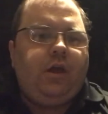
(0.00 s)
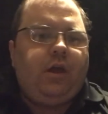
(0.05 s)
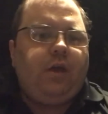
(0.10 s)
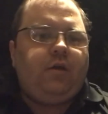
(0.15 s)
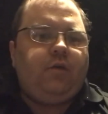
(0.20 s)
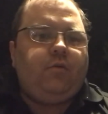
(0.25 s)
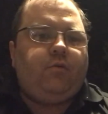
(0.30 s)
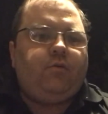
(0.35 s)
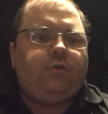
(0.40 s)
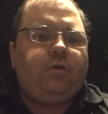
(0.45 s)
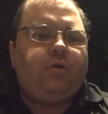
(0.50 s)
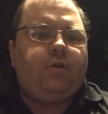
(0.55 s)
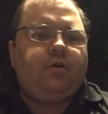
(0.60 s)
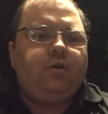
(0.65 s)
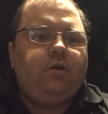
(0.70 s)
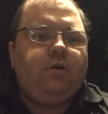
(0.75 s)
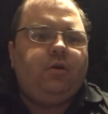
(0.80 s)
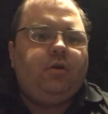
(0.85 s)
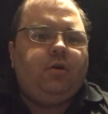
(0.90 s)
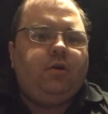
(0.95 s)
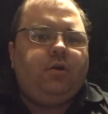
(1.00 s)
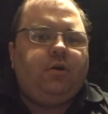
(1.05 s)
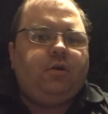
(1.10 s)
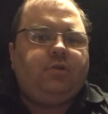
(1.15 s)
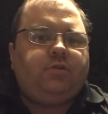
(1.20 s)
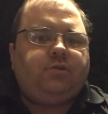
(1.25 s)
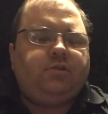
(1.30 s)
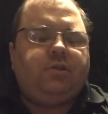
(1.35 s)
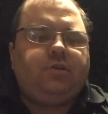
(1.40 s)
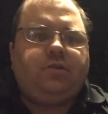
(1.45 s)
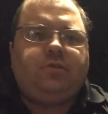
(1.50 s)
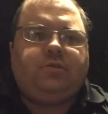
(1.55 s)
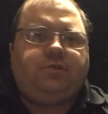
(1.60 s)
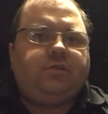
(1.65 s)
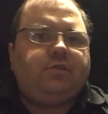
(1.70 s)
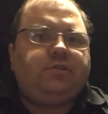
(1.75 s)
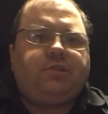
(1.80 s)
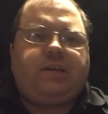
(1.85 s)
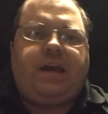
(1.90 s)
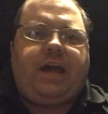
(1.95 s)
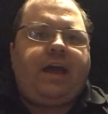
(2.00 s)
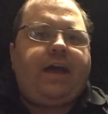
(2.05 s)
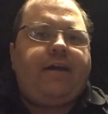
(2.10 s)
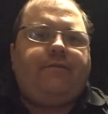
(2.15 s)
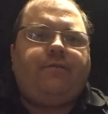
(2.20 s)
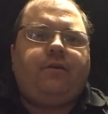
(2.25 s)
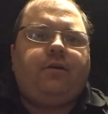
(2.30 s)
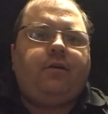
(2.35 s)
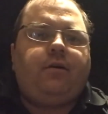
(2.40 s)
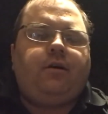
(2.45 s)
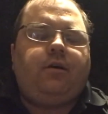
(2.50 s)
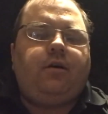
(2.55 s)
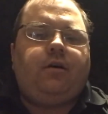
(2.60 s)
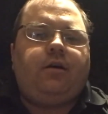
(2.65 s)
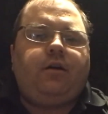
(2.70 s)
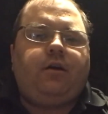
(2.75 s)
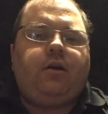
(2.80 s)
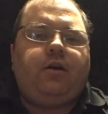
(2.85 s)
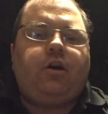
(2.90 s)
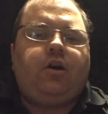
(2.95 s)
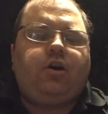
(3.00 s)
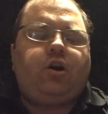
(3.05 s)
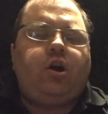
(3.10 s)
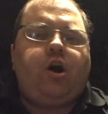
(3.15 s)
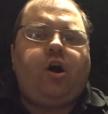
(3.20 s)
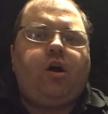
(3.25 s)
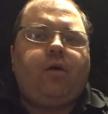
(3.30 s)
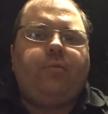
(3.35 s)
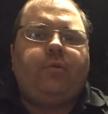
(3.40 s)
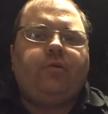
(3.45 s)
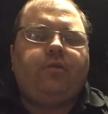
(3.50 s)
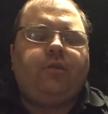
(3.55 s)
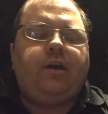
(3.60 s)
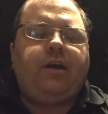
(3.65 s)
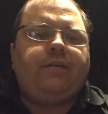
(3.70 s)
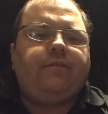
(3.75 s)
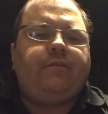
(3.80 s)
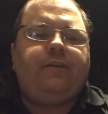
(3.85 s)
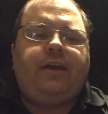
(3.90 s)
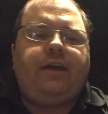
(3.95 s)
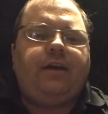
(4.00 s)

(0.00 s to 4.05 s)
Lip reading: in order to have a calmer life.